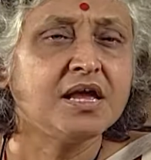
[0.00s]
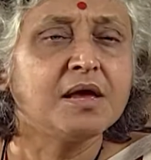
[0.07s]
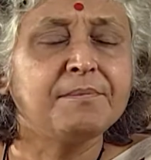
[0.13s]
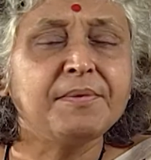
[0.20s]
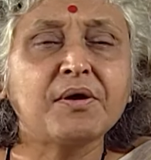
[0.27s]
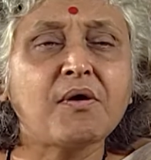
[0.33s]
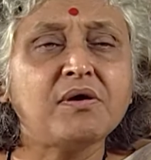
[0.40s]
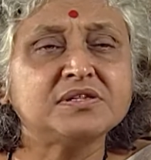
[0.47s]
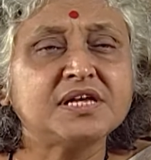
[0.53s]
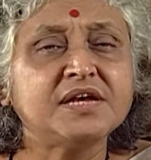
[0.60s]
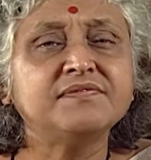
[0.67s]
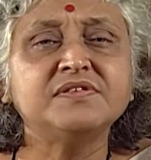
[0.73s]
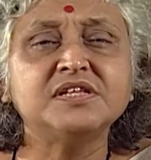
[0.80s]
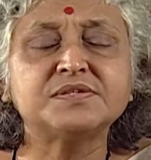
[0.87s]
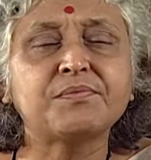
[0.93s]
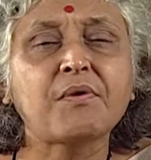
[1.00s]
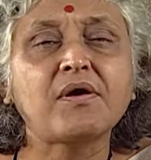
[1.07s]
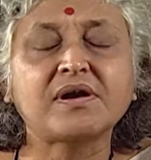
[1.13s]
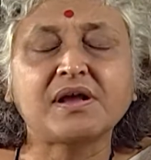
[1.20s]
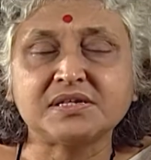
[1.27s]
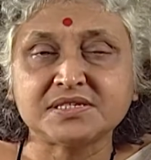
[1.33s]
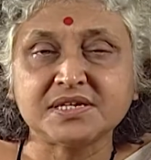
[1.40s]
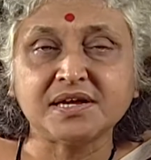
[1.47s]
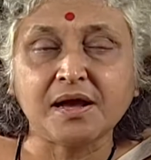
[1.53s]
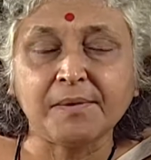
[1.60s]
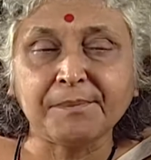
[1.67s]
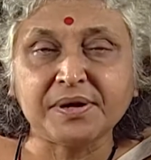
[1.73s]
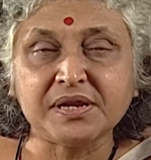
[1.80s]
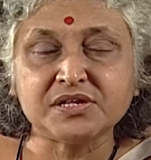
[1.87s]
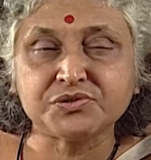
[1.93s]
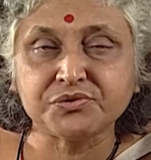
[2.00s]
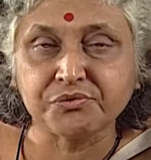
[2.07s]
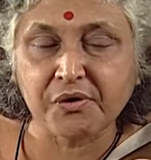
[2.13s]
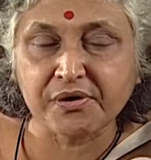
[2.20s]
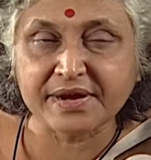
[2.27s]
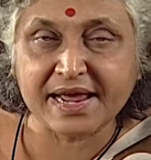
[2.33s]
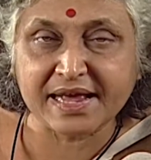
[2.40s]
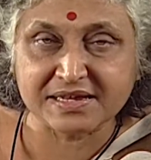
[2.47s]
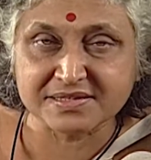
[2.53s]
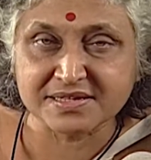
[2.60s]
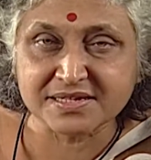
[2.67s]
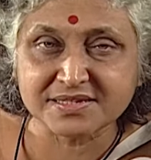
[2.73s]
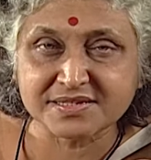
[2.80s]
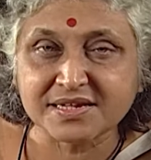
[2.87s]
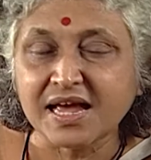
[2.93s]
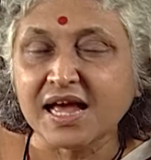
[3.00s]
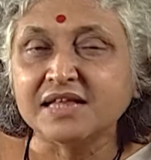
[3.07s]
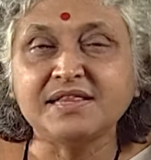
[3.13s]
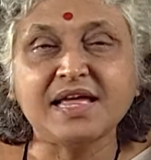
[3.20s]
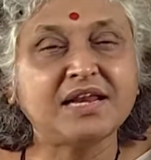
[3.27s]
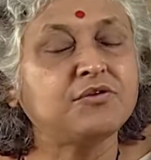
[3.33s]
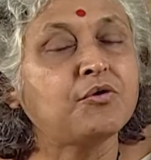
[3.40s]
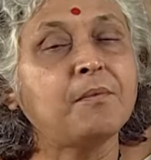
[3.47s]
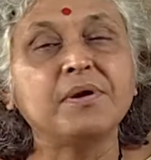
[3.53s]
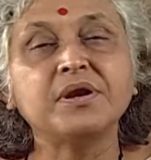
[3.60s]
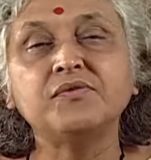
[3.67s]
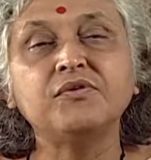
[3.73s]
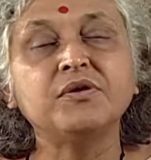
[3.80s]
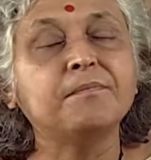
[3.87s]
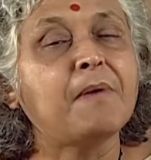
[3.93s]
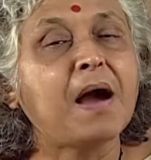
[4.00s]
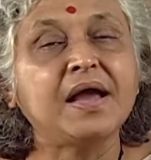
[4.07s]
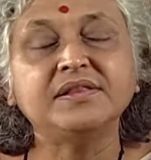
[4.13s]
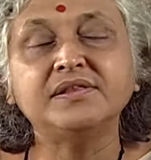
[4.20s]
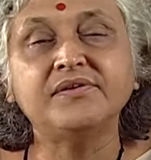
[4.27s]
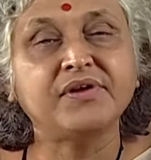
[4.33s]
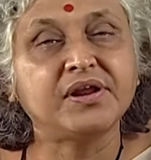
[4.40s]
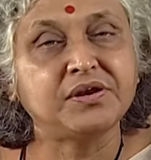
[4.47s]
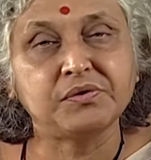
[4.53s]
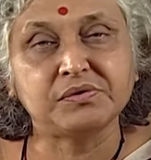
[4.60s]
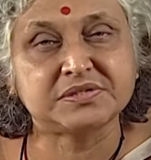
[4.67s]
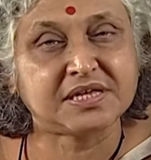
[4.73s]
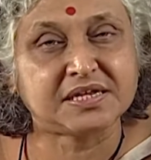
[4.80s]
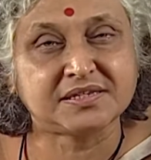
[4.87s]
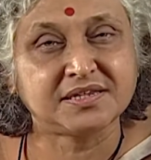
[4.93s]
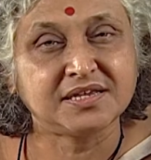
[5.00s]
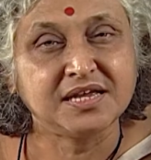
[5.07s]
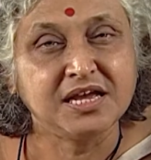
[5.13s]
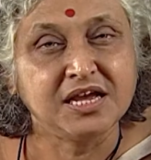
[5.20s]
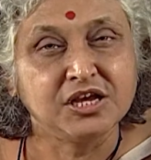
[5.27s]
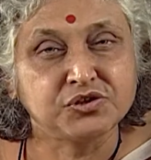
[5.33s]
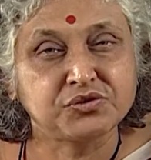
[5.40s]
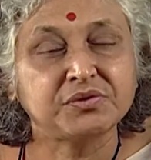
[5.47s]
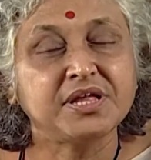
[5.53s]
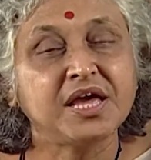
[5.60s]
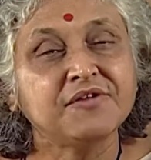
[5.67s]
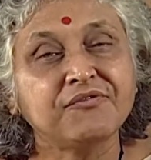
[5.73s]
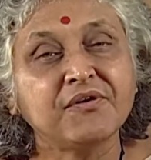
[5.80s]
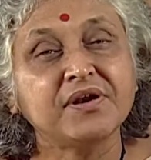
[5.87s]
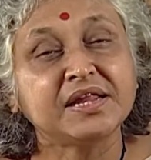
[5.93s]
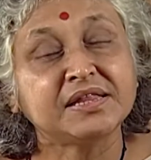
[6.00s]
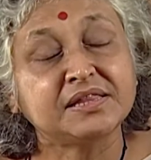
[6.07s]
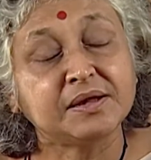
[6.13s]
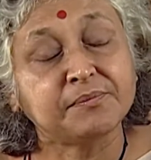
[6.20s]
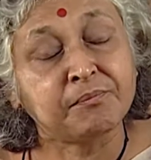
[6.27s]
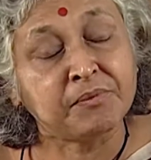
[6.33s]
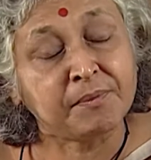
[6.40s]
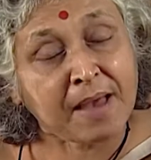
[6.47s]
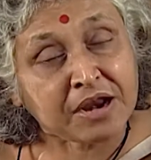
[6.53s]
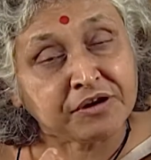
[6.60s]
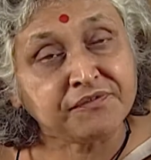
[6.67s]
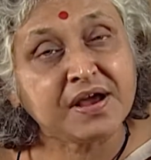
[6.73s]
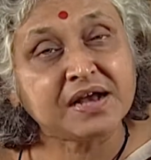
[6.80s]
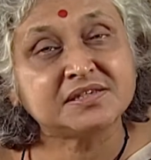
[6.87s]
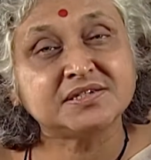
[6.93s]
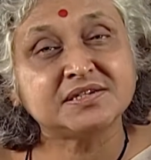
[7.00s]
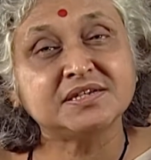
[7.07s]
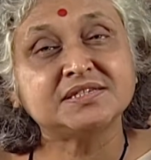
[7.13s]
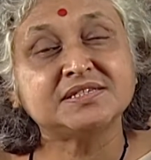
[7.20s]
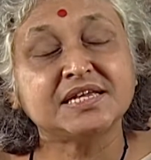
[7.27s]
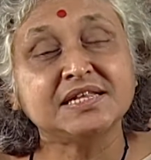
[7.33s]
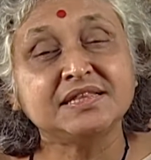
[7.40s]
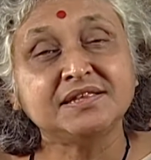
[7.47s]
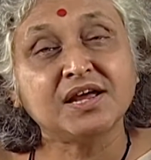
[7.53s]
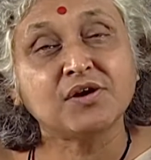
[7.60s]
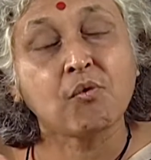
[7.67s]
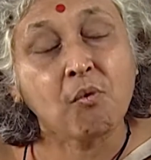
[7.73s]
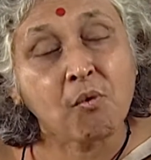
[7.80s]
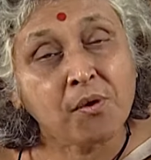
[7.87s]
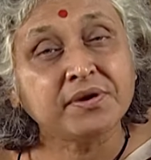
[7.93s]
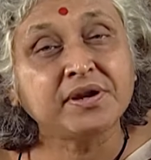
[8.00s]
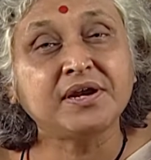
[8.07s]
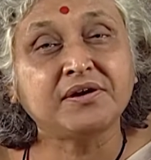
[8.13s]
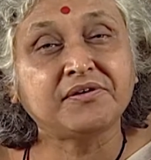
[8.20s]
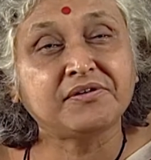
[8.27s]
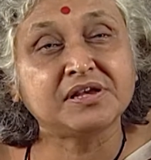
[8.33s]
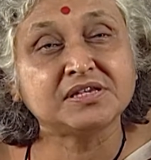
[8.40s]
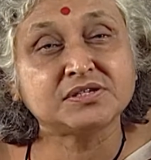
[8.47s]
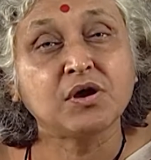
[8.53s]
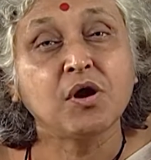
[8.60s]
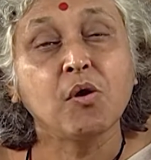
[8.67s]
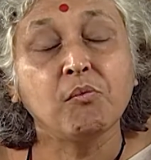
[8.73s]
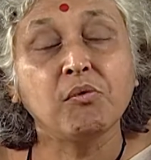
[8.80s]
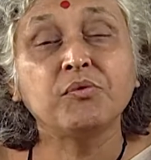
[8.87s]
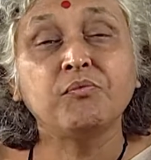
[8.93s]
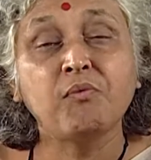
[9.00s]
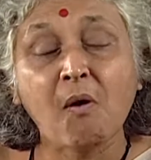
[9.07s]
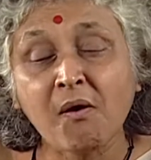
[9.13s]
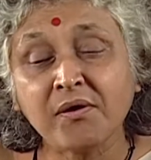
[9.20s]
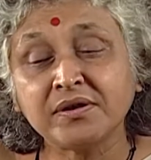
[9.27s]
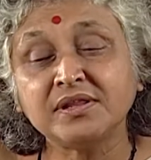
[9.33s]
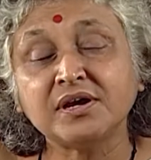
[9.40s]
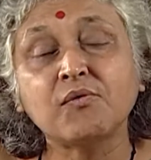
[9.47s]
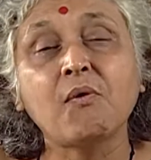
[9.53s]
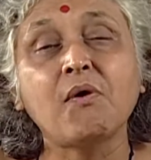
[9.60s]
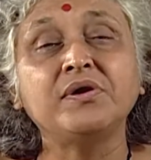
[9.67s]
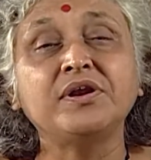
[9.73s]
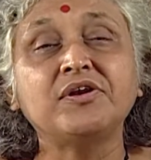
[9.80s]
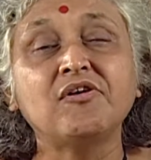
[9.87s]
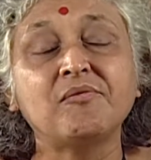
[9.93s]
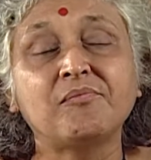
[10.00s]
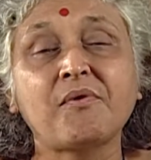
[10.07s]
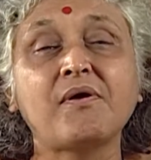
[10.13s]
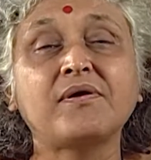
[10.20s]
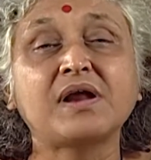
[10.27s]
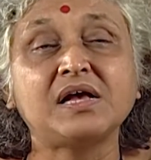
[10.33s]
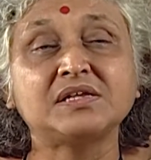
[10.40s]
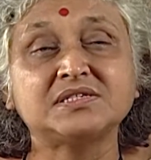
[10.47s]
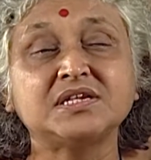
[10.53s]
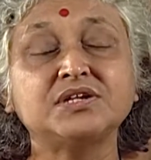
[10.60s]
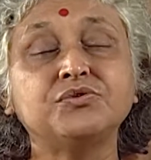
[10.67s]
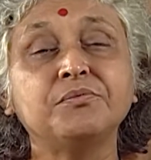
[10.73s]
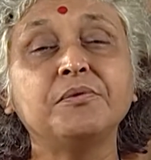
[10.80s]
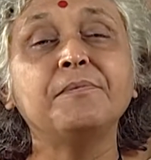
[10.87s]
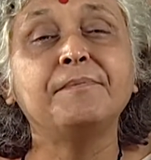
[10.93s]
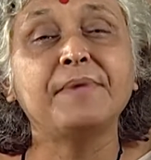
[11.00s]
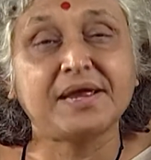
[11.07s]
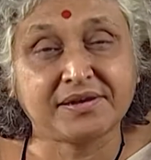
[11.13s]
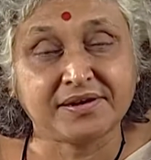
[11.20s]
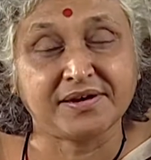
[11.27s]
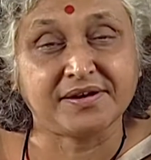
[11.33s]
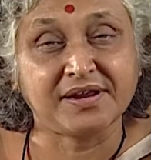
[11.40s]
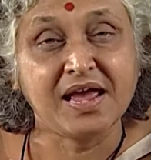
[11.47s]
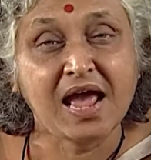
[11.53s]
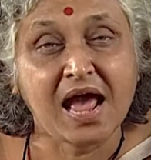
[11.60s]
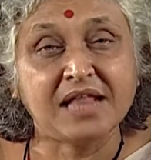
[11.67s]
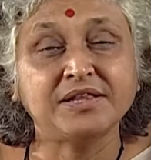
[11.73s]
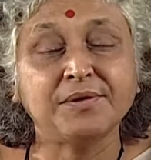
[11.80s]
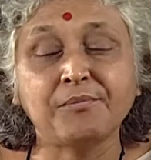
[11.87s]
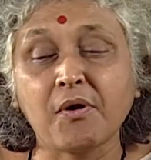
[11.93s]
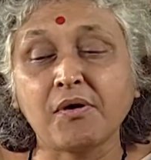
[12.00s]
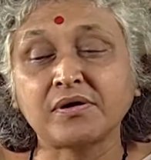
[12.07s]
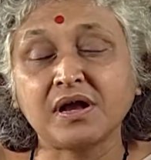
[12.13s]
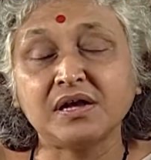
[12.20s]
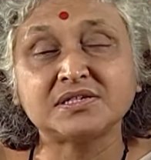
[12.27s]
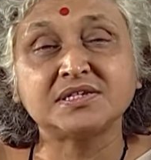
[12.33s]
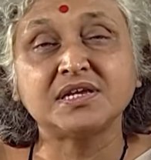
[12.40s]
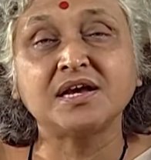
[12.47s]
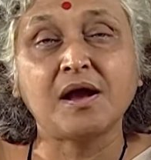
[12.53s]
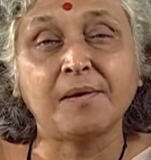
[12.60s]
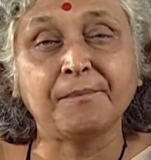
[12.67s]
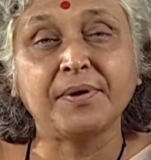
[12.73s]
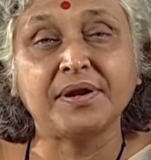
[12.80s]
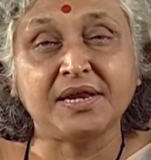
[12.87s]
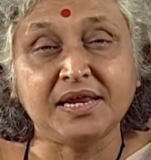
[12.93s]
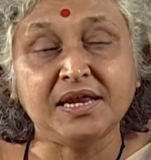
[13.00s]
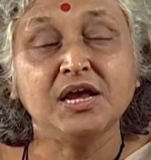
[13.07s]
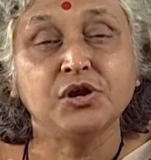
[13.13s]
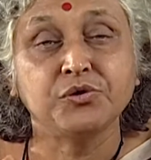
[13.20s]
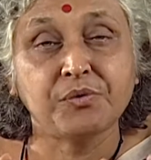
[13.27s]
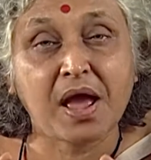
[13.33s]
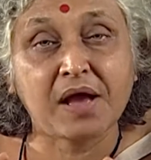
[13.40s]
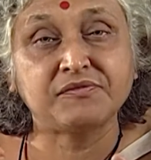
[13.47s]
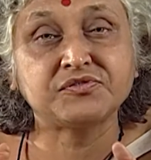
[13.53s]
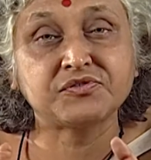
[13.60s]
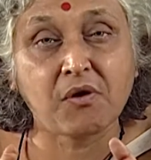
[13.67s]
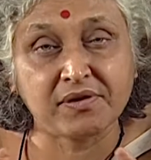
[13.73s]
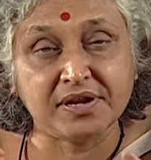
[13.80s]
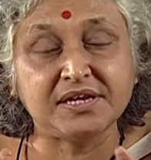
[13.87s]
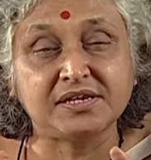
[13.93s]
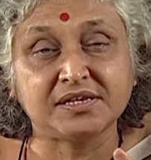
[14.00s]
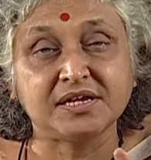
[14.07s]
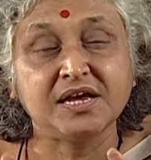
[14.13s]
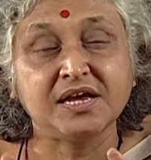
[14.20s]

Because if these broadcasting companies do not exist, then nobody would buy the radio set. So therefore, the manufacturers in their own interest would want the quality of broadcasting to be better and the broadcasting company to have solid,